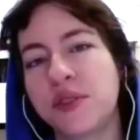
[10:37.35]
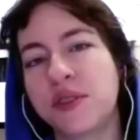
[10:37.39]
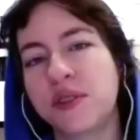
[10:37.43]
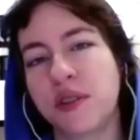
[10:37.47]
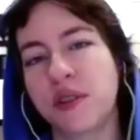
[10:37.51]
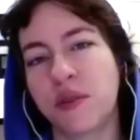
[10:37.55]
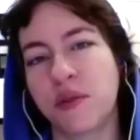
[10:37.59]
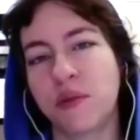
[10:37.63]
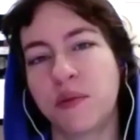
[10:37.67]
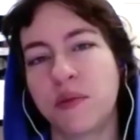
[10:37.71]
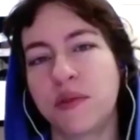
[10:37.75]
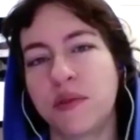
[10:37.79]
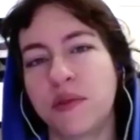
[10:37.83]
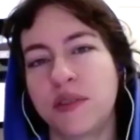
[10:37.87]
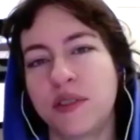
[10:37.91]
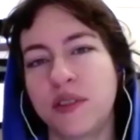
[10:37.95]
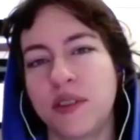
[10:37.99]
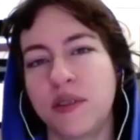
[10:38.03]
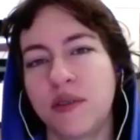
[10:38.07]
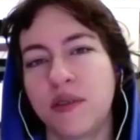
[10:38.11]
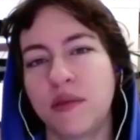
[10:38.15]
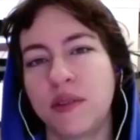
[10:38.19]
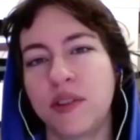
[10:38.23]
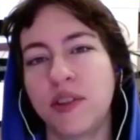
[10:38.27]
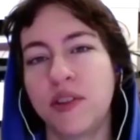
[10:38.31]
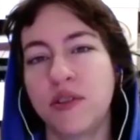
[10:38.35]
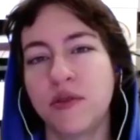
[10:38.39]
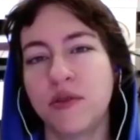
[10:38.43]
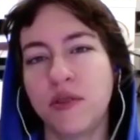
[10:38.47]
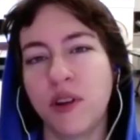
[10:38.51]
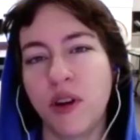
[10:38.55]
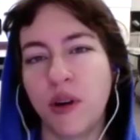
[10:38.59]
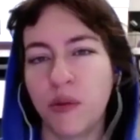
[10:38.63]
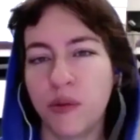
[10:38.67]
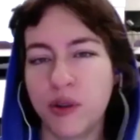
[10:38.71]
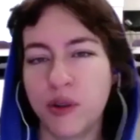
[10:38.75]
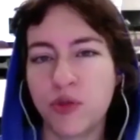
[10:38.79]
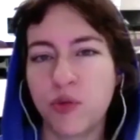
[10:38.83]
So do you
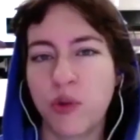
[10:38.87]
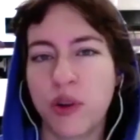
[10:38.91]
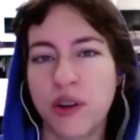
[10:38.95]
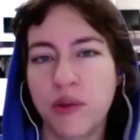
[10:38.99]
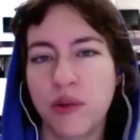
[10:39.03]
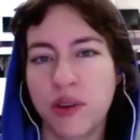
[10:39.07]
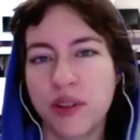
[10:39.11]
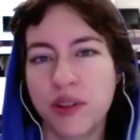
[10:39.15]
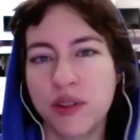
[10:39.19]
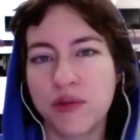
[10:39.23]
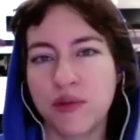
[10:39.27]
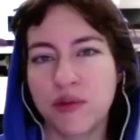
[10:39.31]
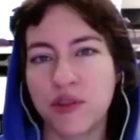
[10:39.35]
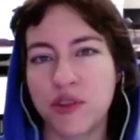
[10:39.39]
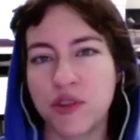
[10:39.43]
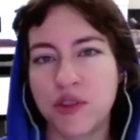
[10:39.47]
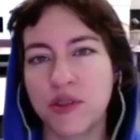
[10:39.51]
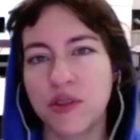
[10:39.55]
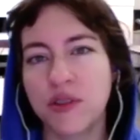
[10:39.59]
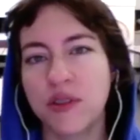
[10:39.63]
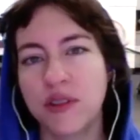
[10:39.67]
know which one it was for sure?